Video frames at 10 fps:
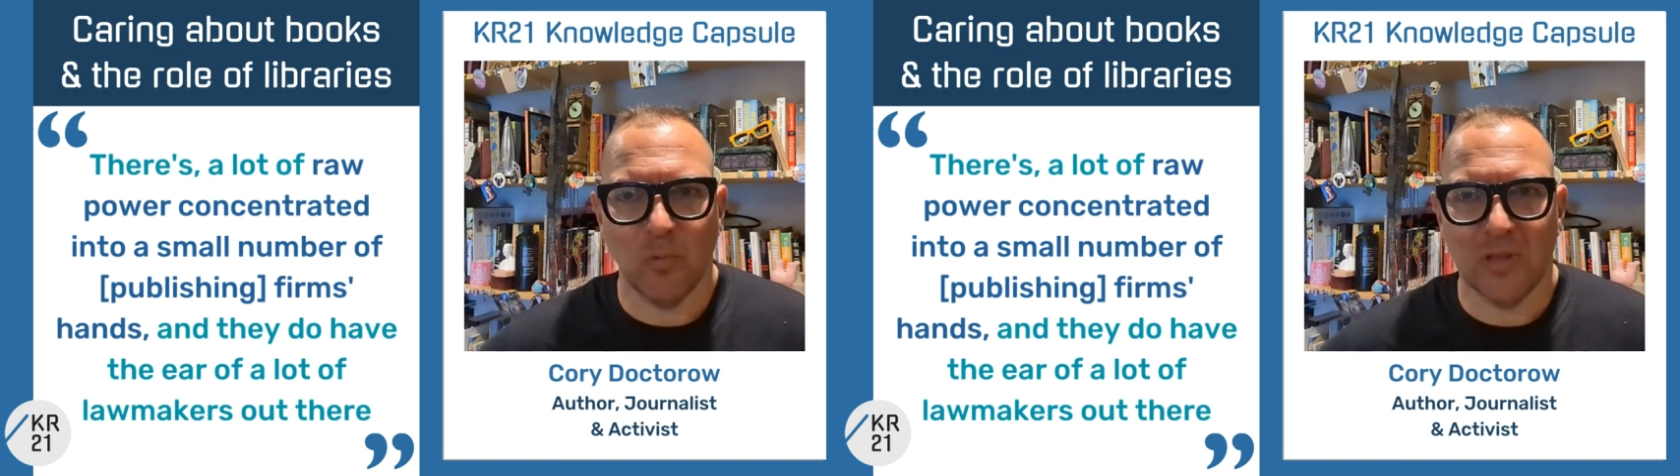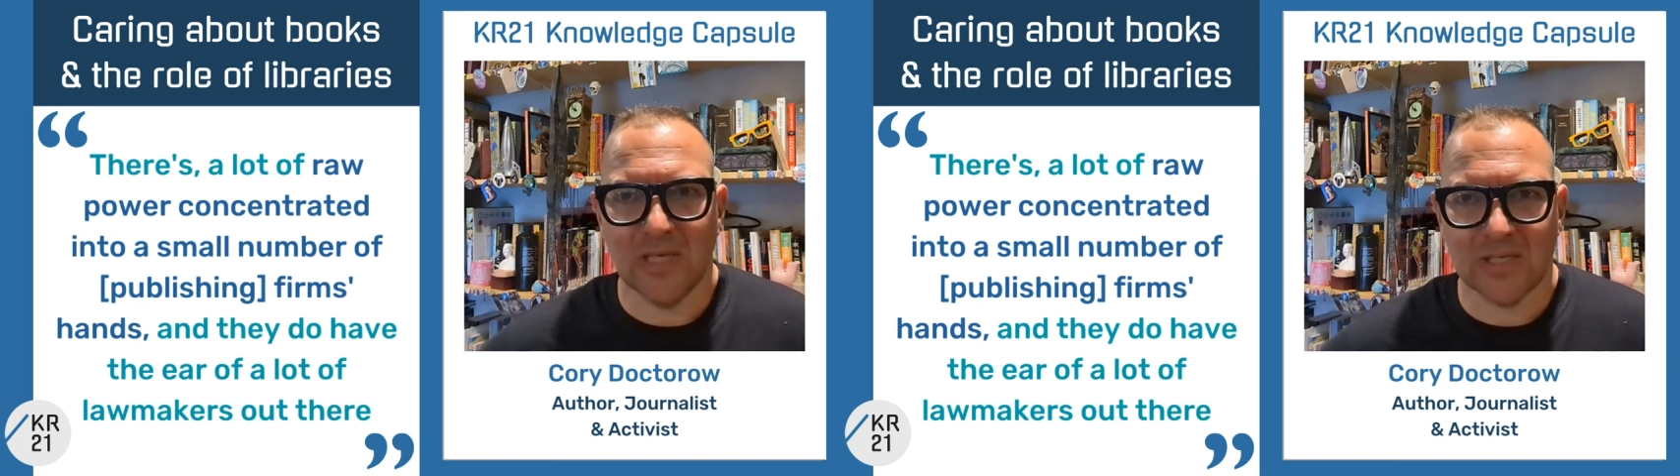
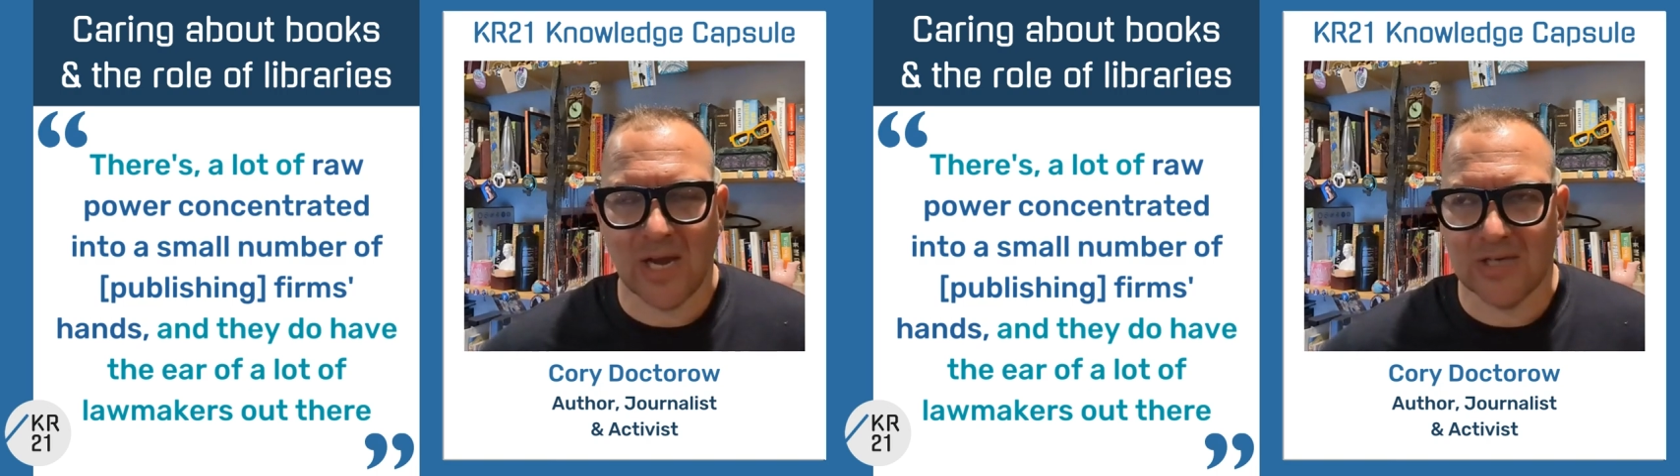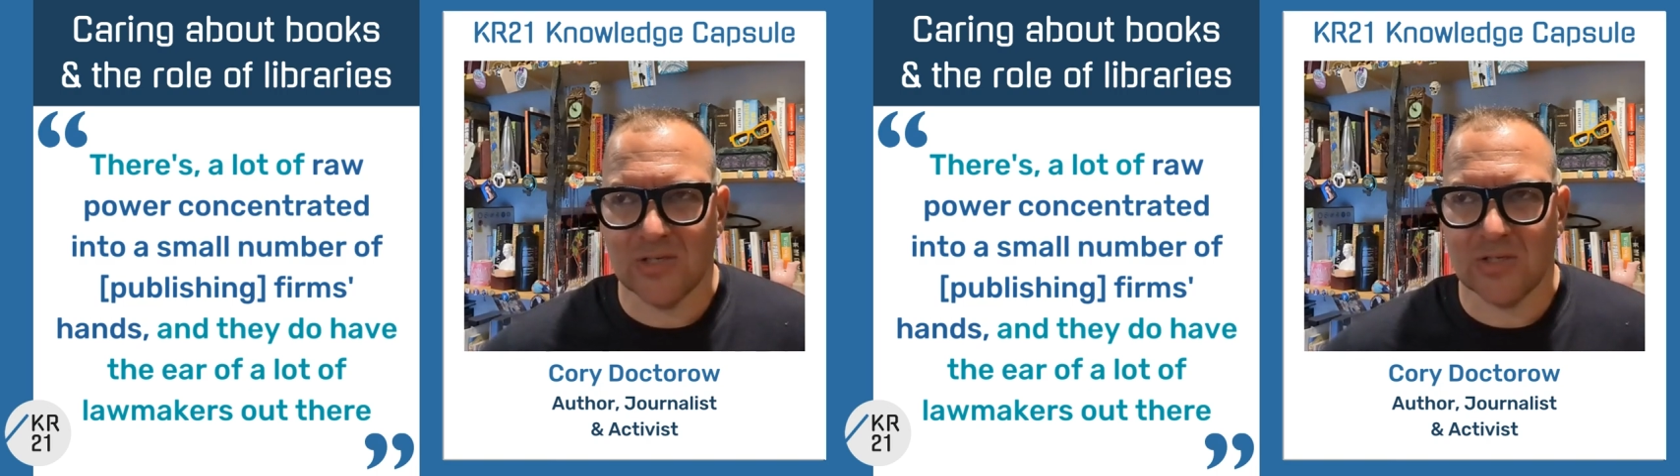with these
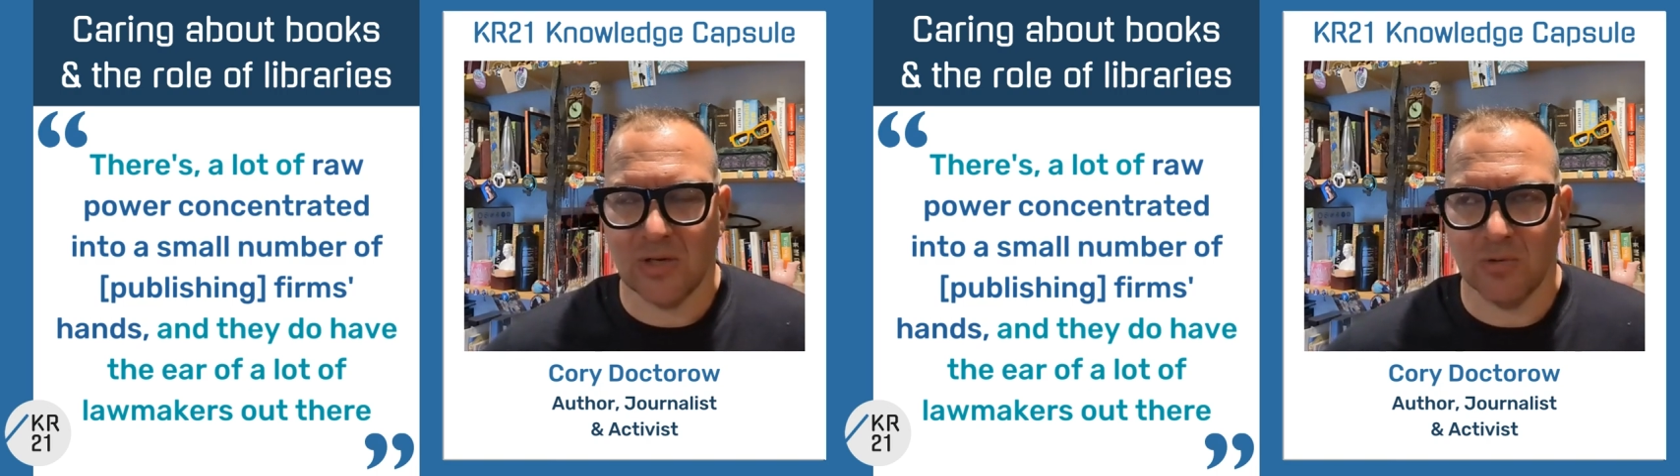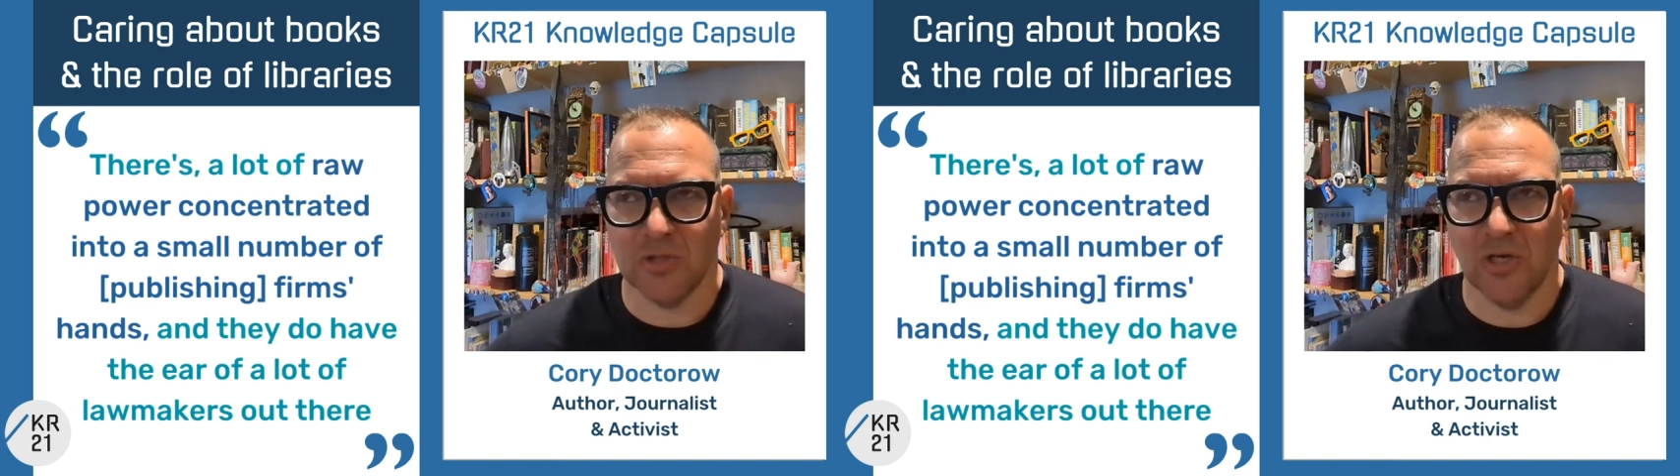
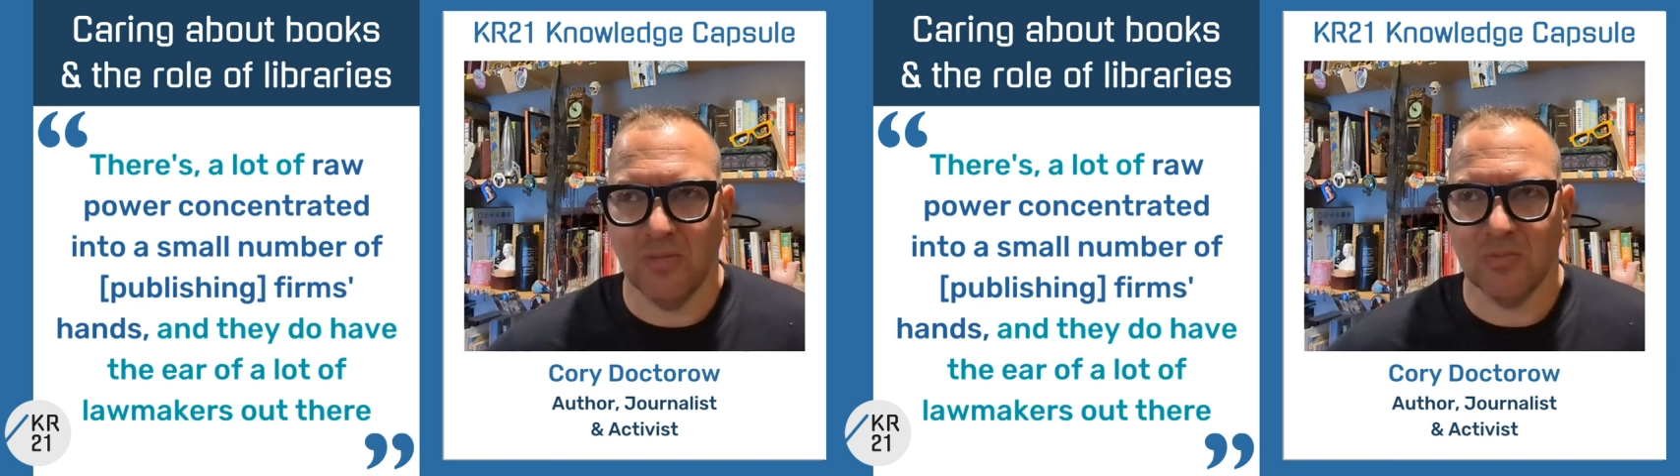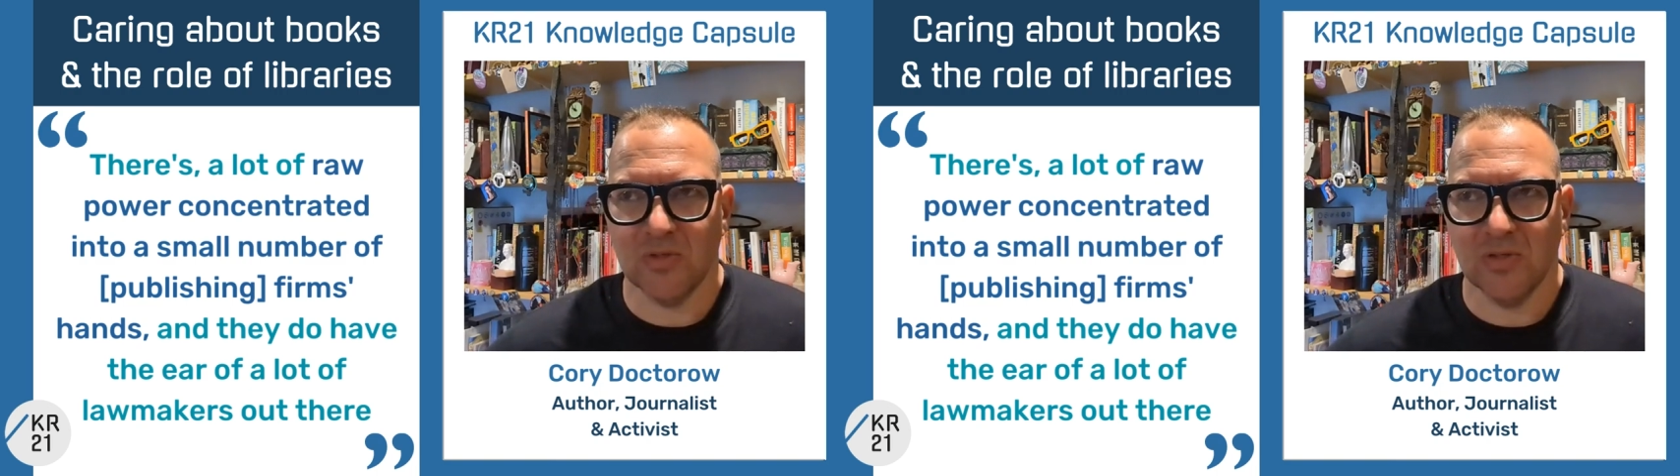licensing
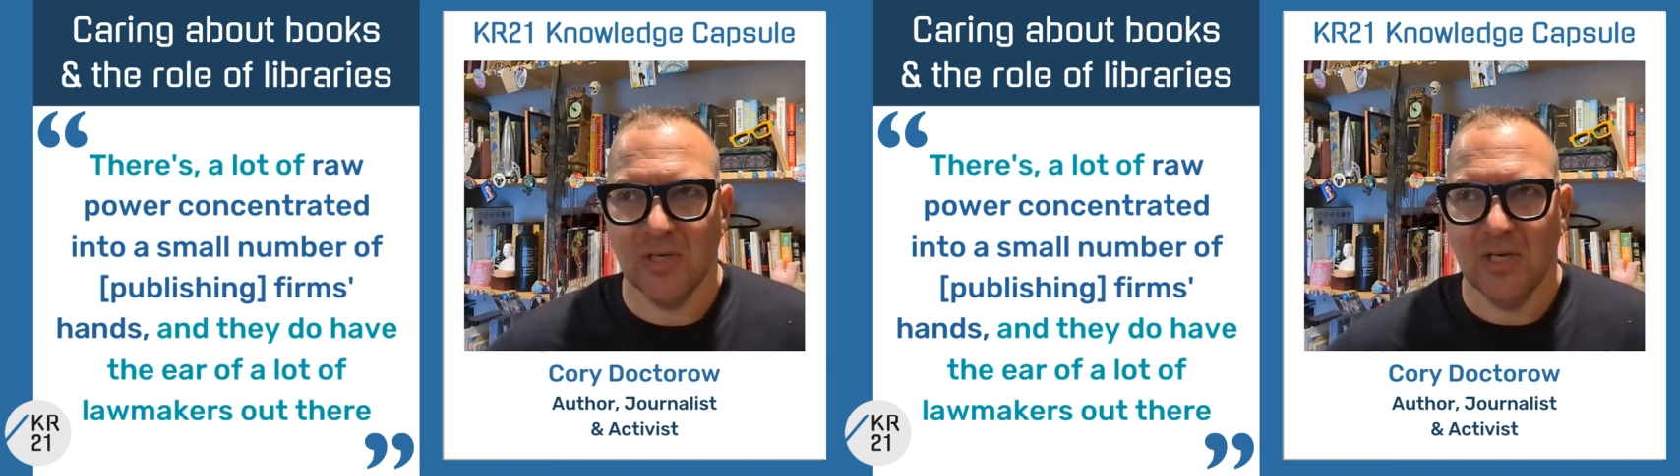regimes